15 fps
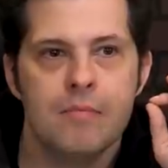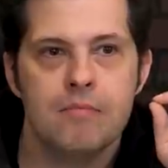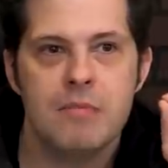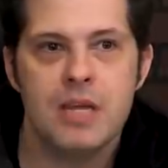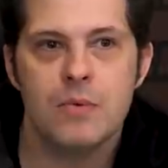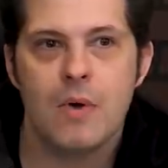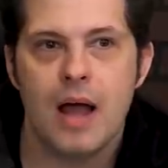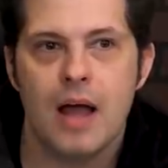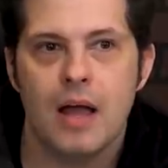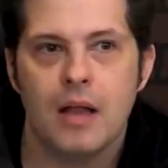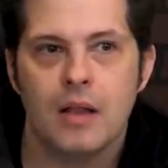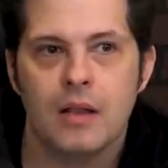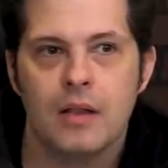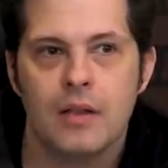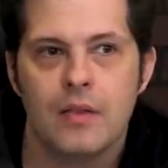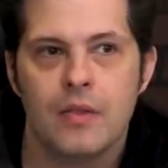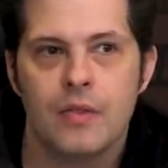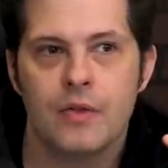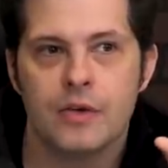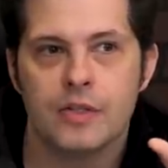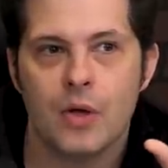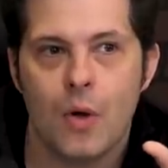Meanwhile,
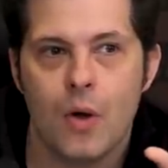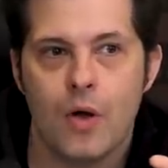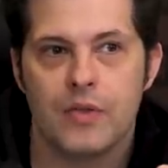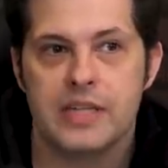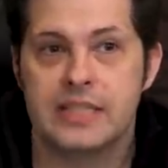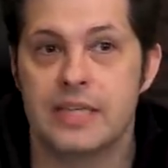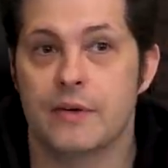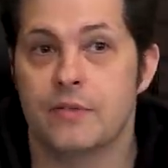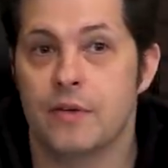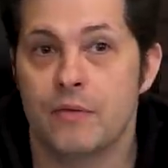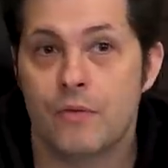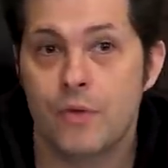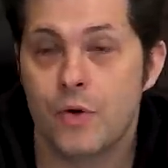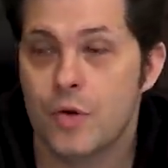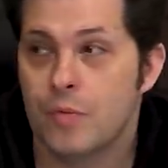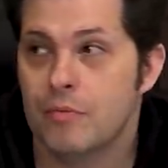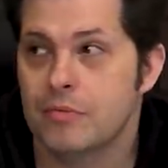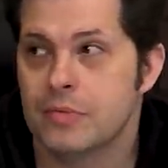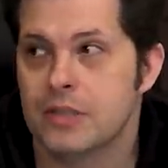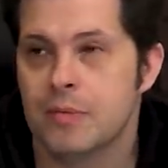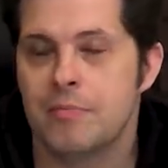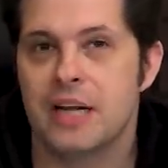there's all these different
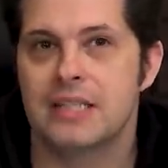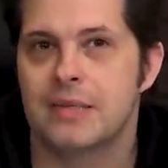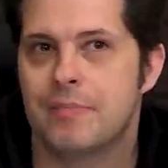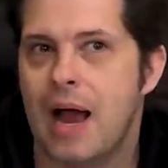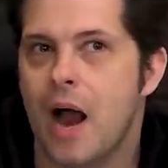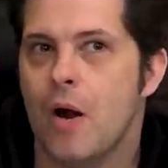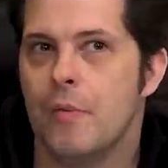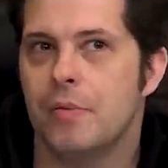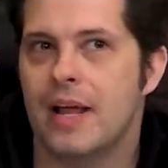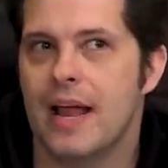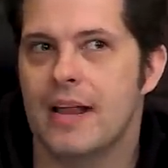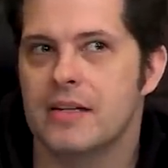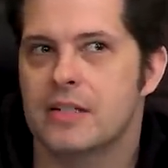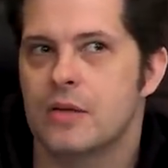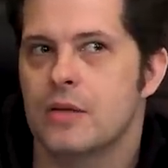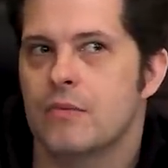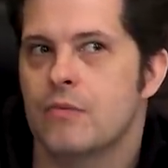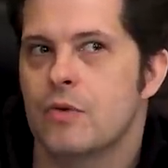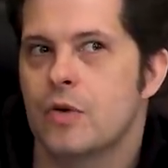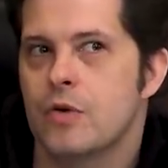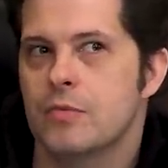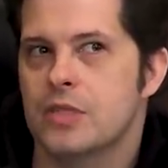rooms, but it's a power plant, so the
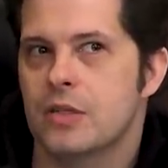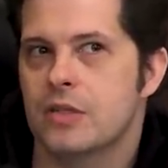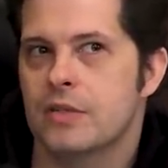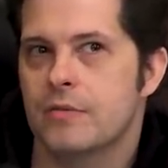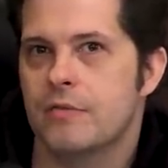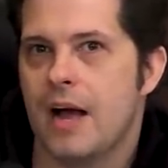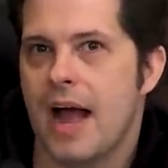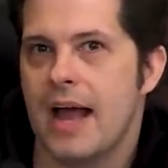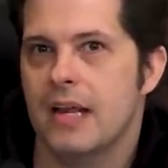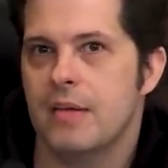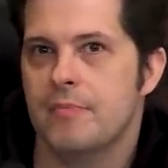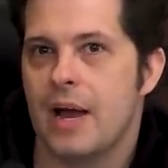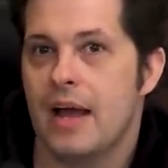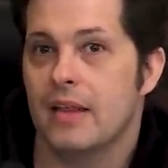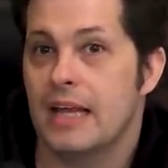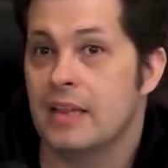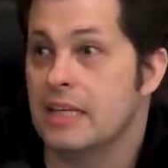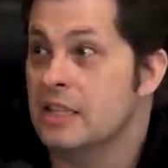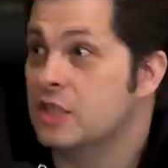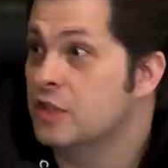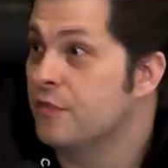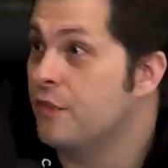rooms are divided by like
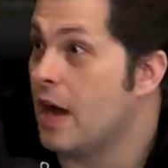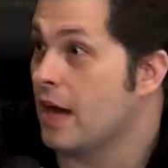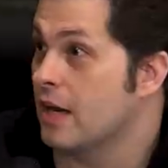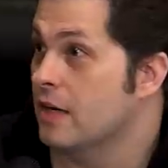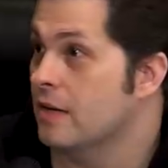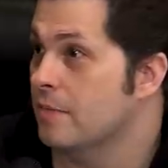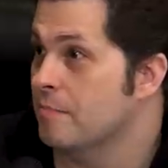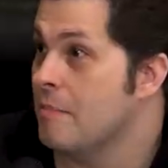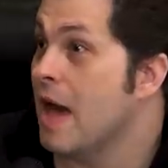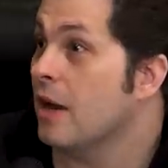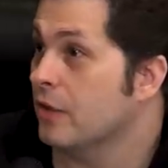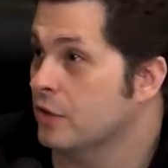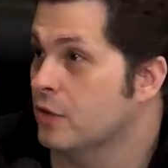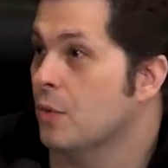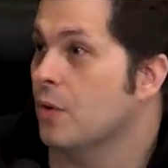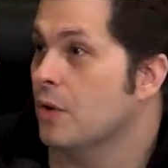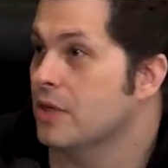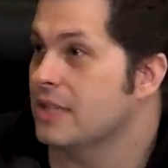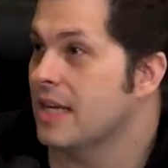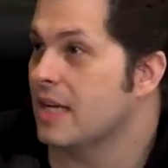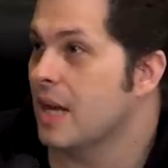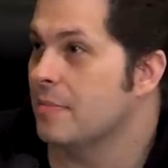these fucking metal
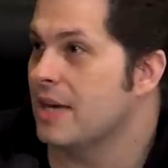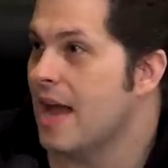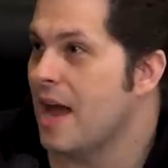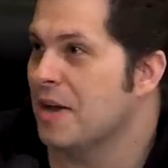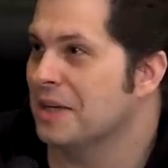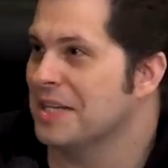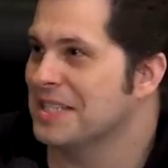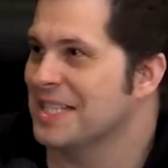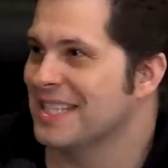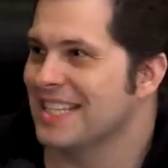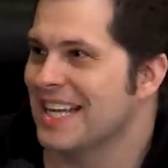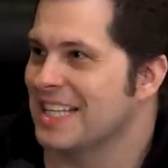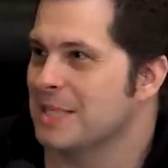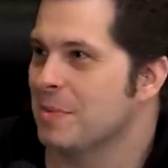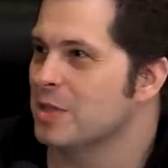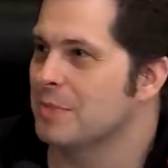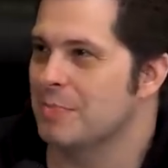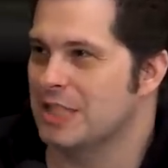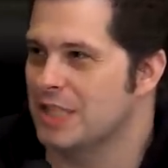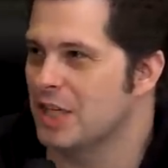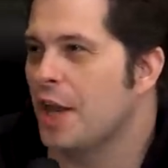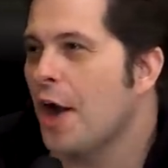doors that come down because it's like supposed to
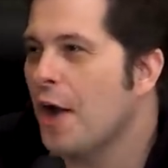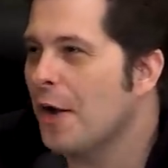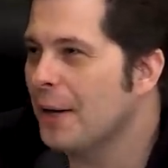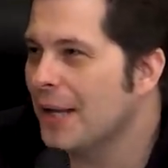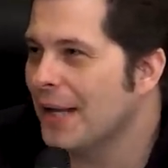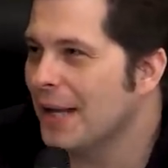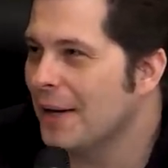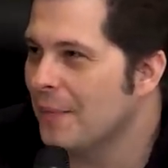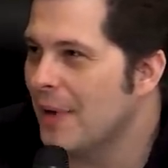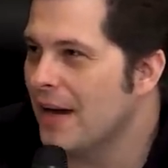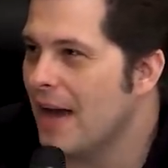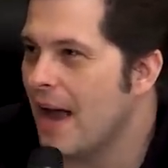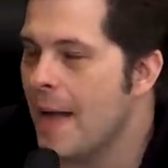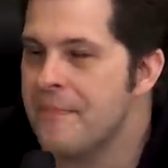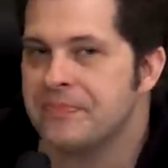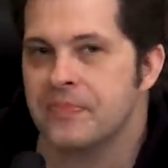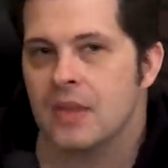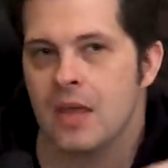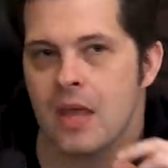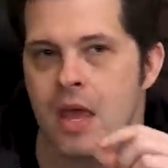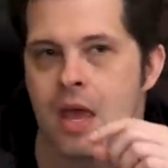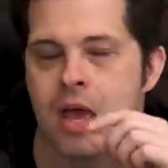be security and whatnot. Right,
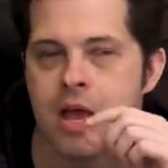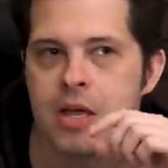sure.